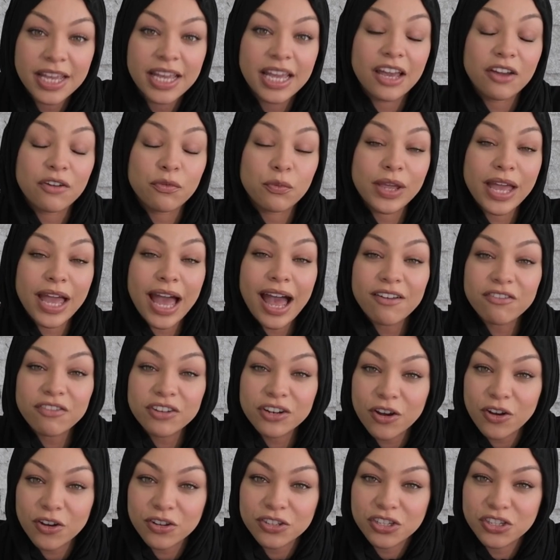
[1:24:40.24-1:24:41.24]
If we
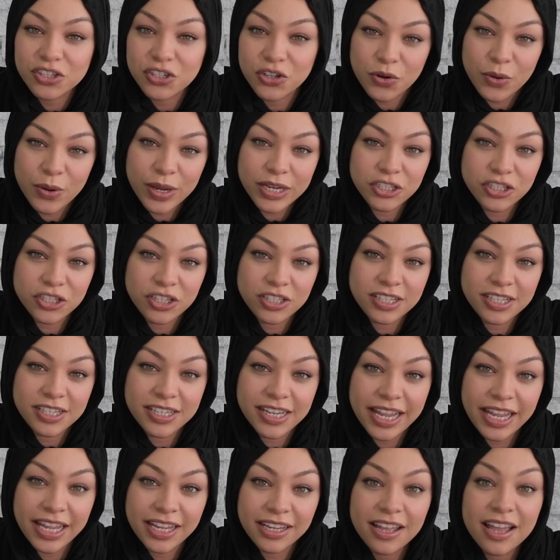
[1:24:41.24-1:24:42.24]
haven't answered your question
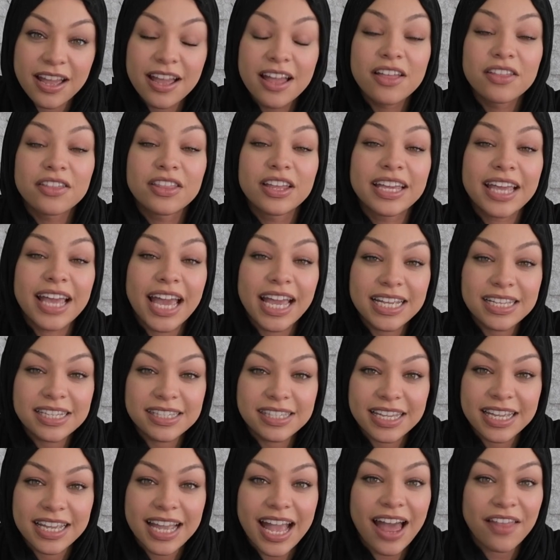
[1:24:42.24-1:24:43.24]
today, the
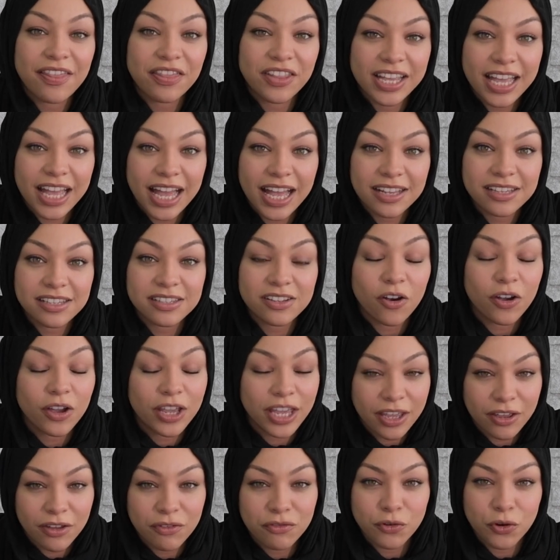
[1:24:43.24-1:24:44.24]
KEC and the CAS are
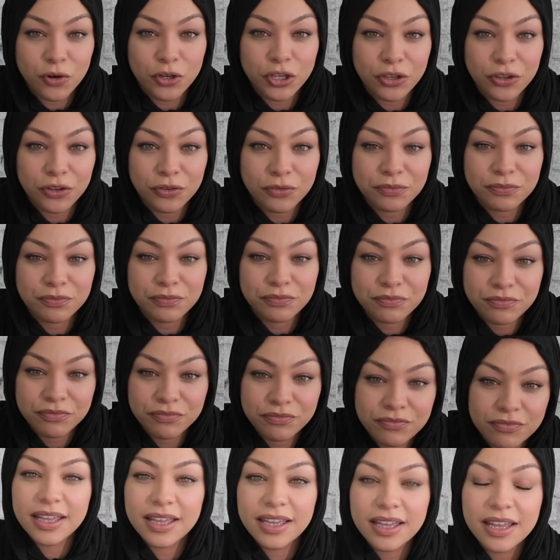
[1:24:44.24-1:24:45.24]
here for you.
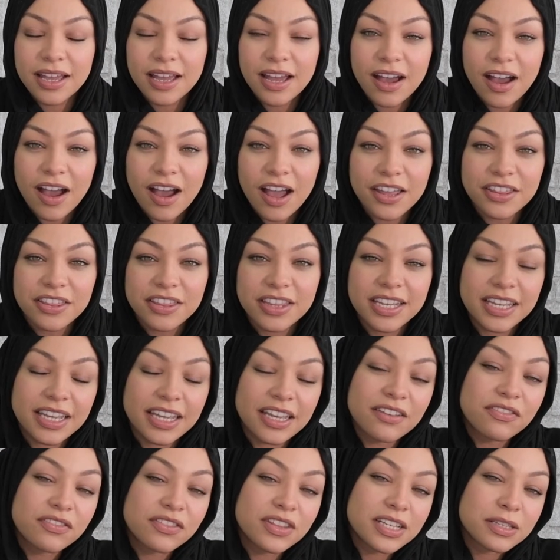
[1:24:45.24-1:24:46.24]
I
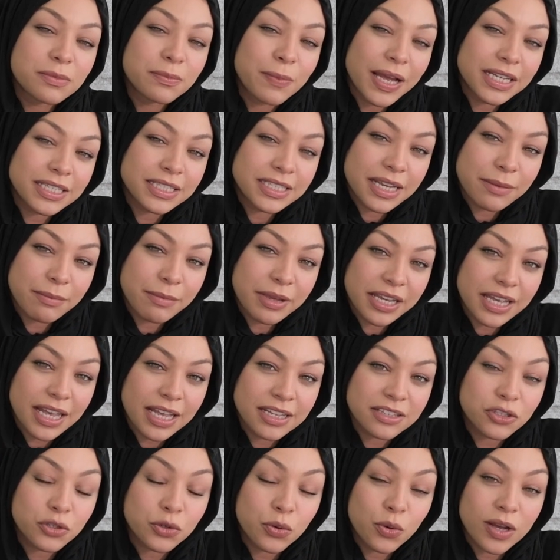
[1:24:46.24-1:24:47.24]
think if this pandemic
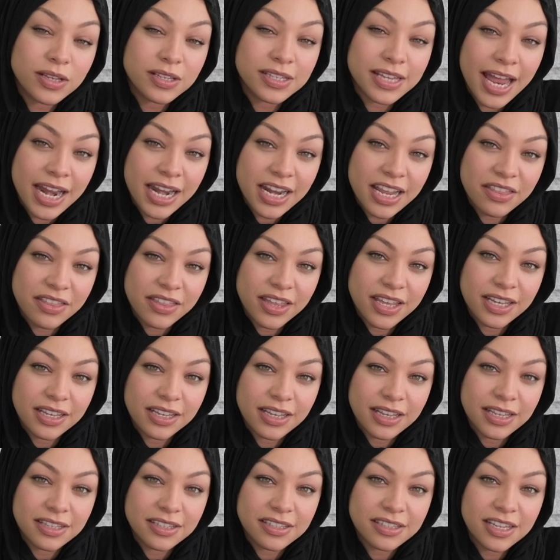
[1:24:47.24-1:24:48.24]
has taught us
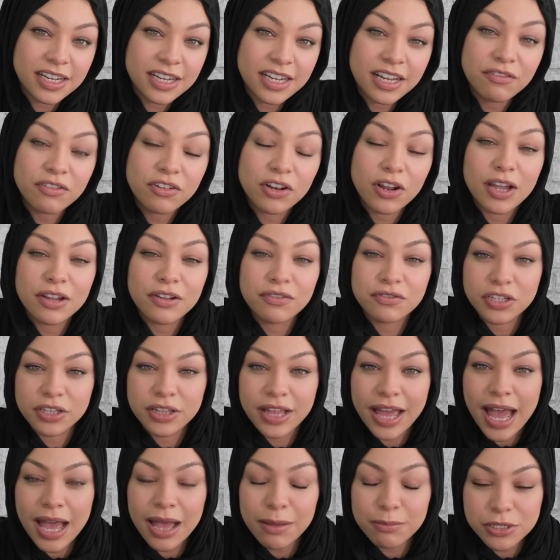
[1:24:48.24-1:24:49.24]
anything, it's to live life to
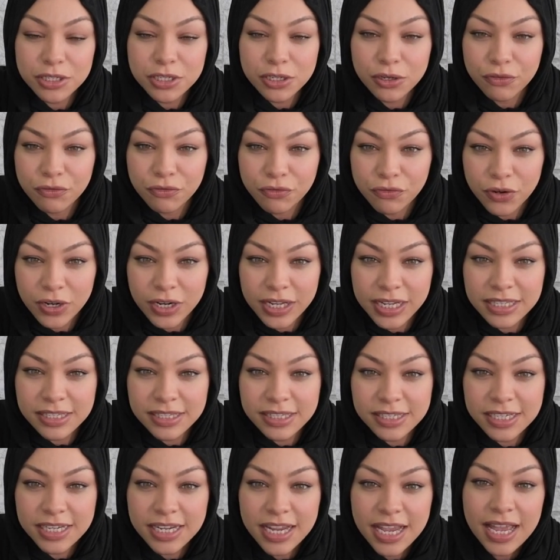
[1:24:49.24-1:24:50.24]
the absolute
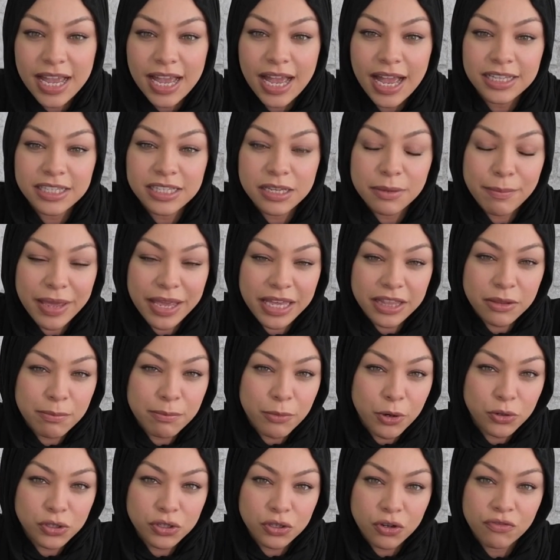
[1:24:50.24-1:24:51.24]
fullest and to make the
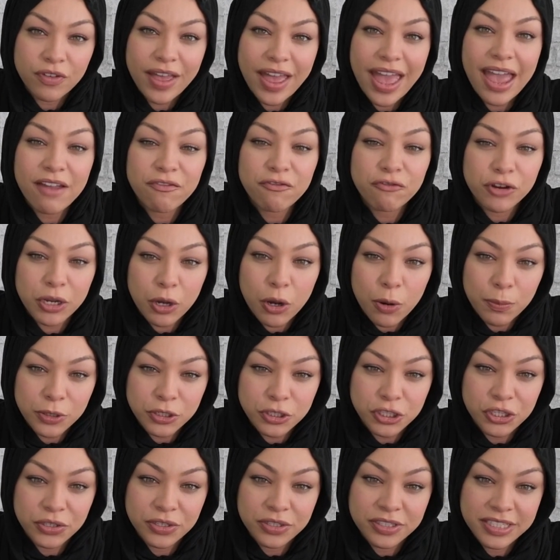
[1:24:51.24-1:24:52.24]
most of every
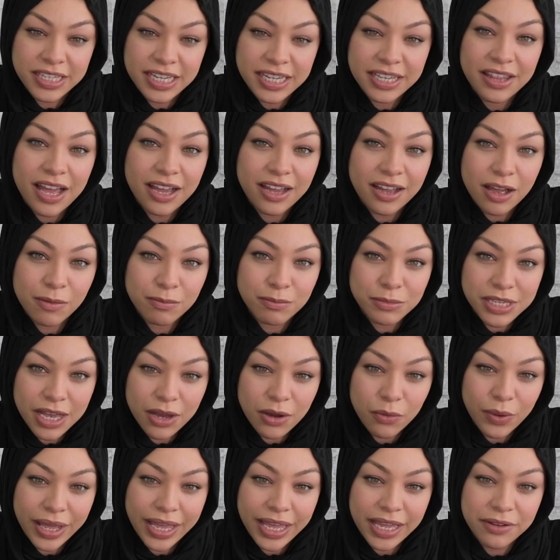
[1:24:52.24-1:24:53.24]
opportunity that comes
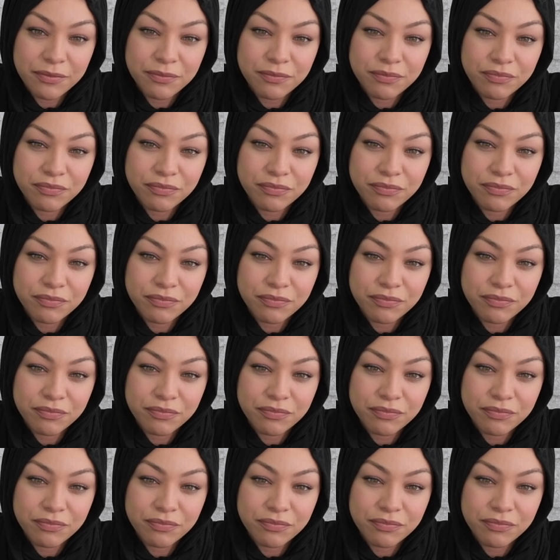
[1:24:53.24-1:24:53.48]
our way.